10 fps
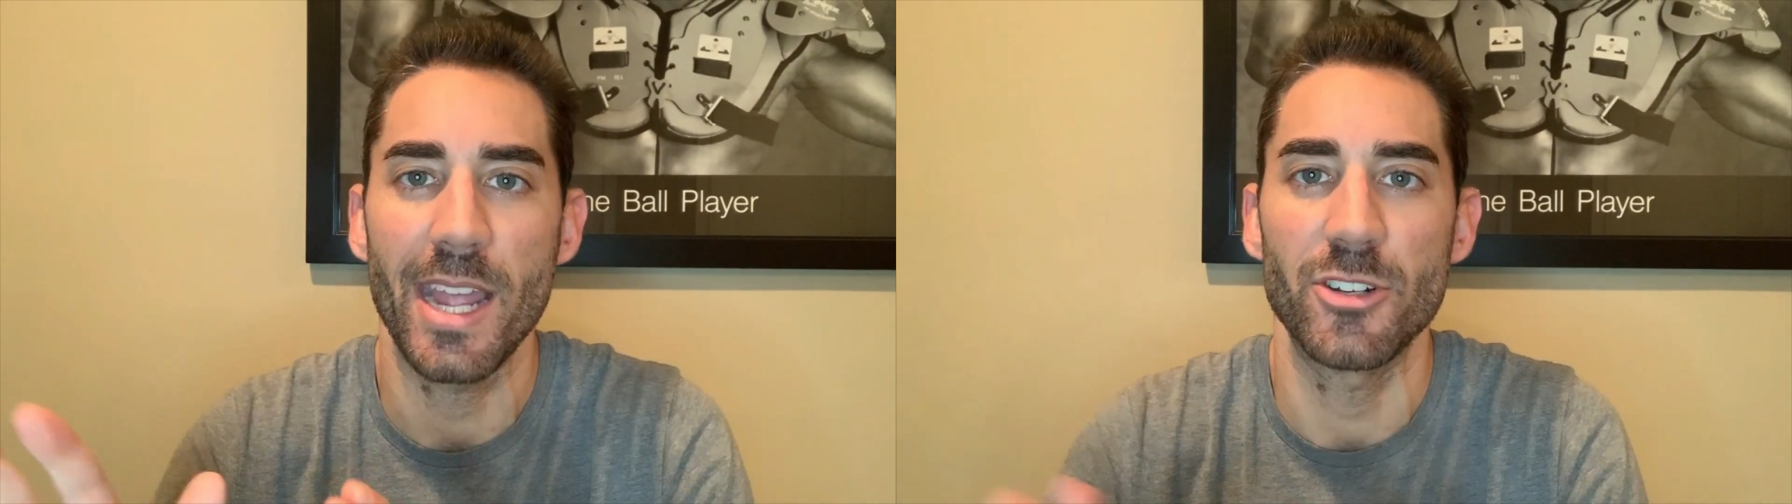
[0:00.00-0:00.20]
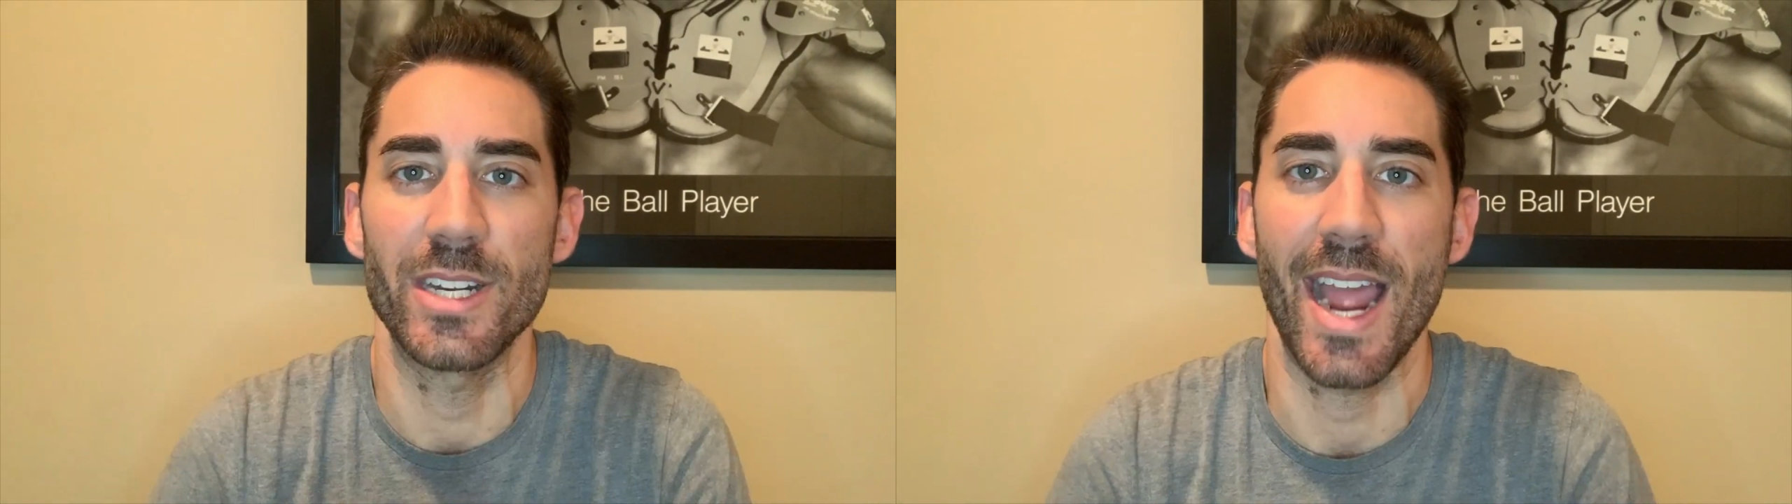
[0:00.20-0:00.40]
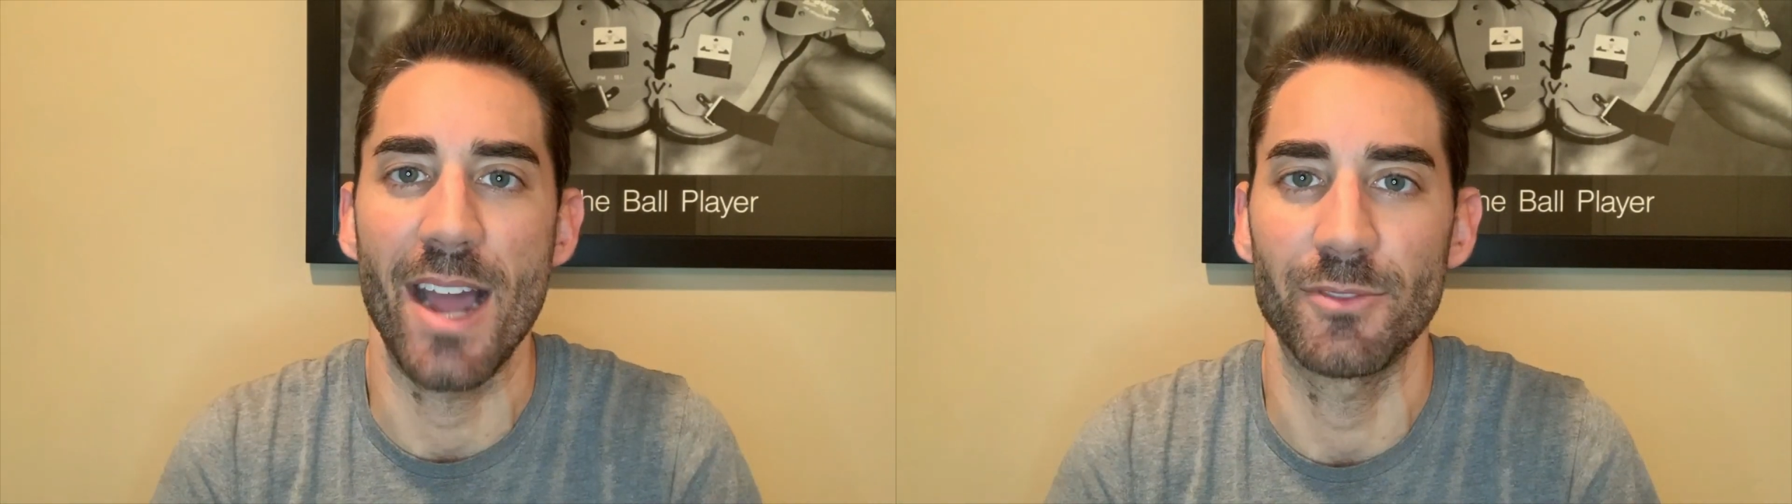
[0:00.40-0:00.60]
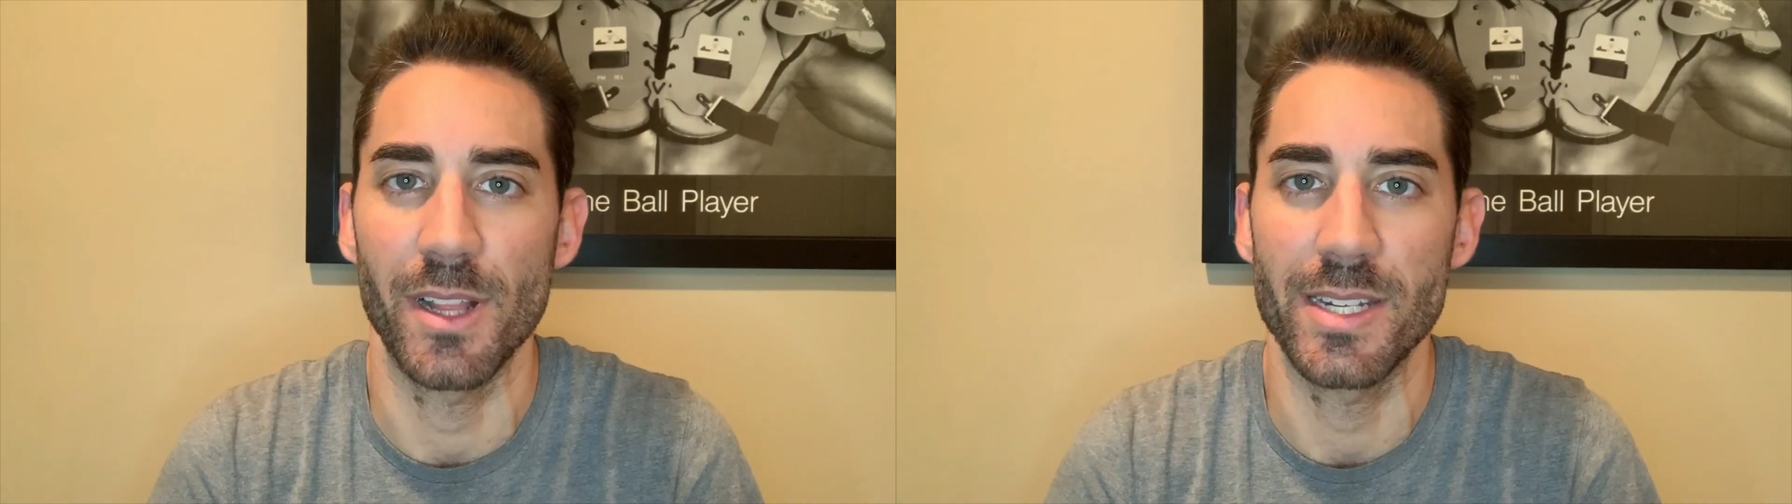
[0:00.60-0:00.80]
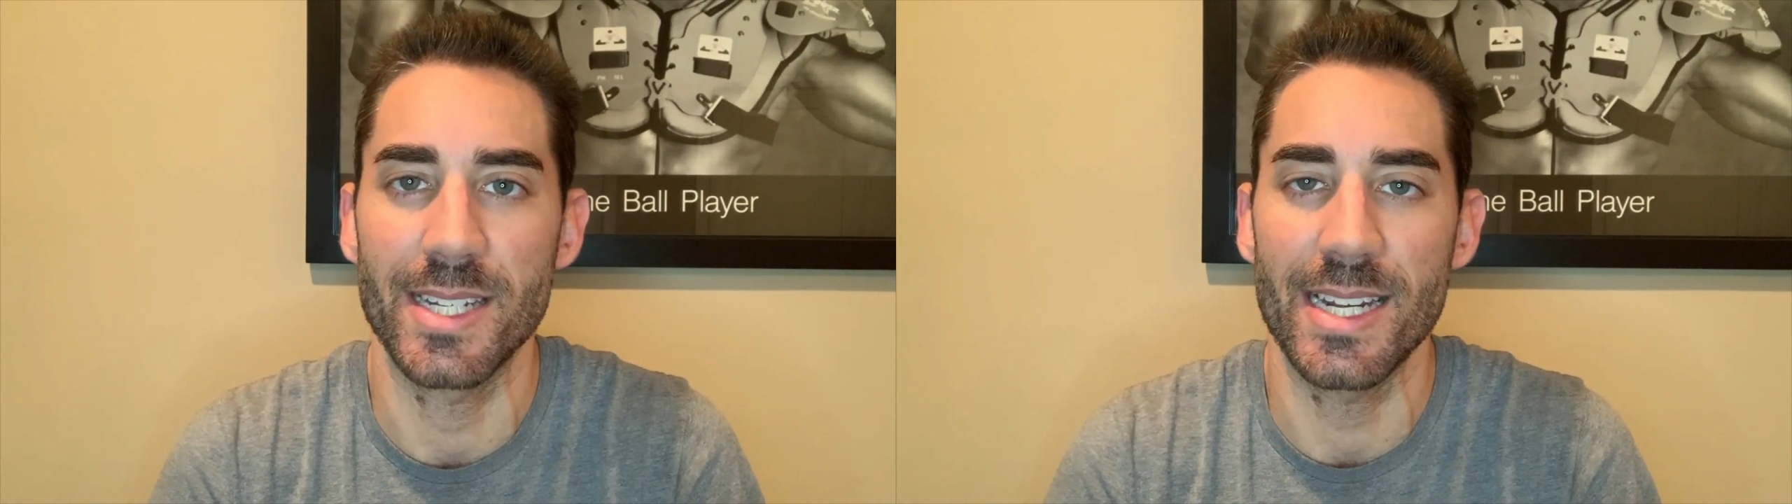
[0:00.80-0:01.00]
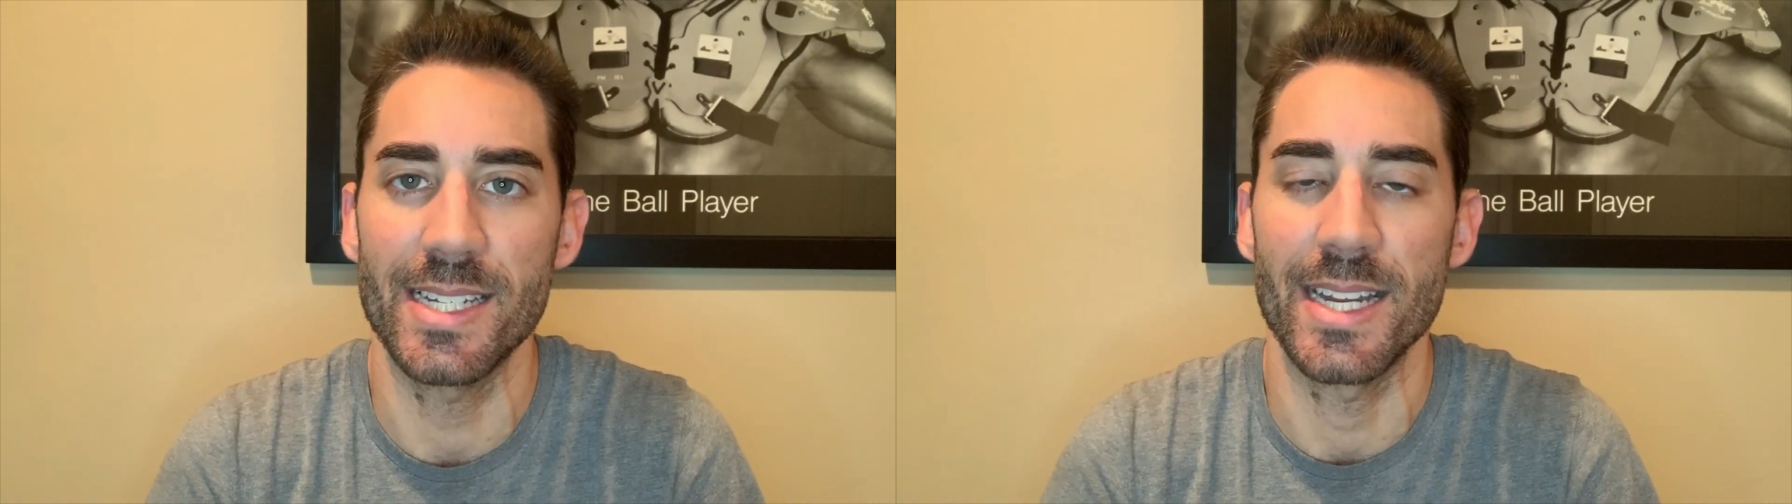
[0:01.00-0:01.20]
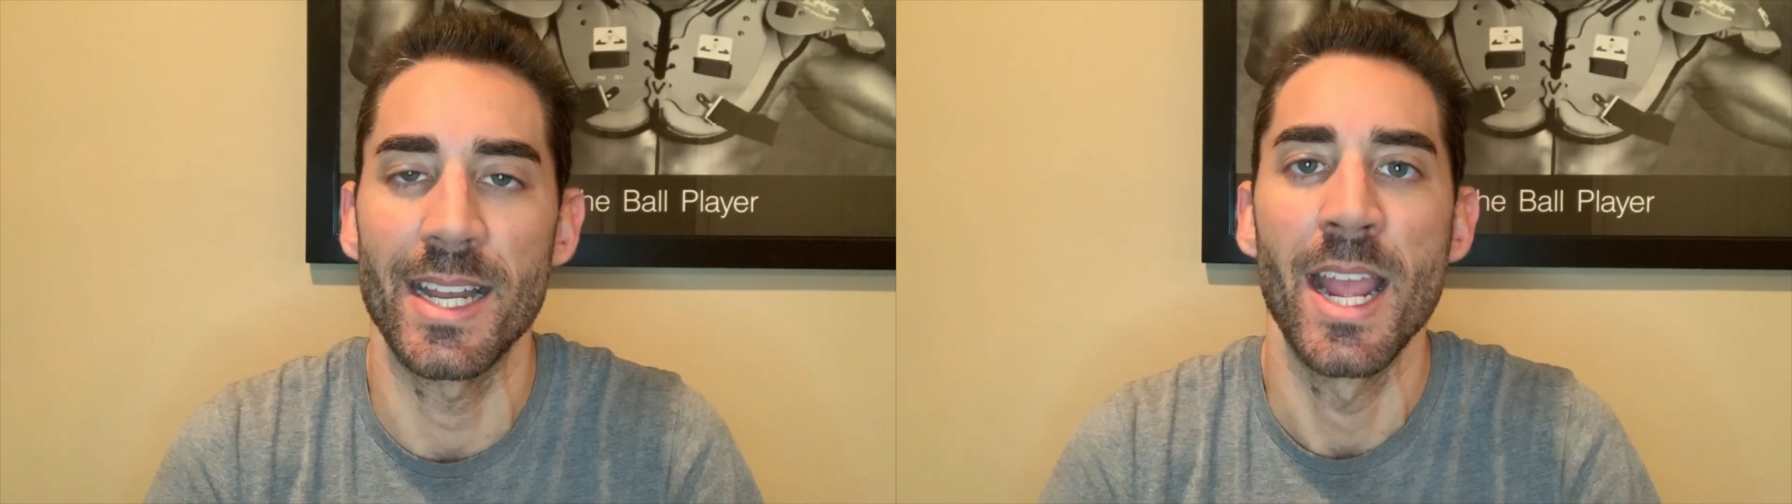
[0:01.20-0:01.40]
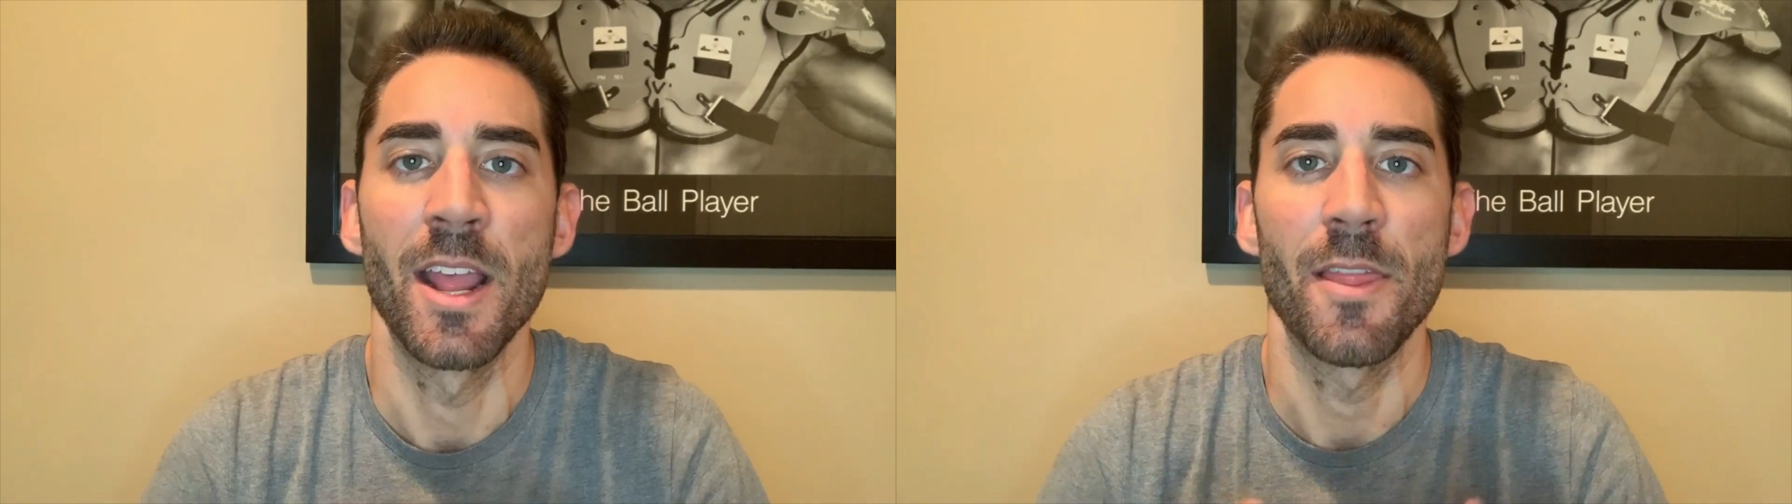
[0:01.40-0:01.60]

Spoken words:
agent after the season,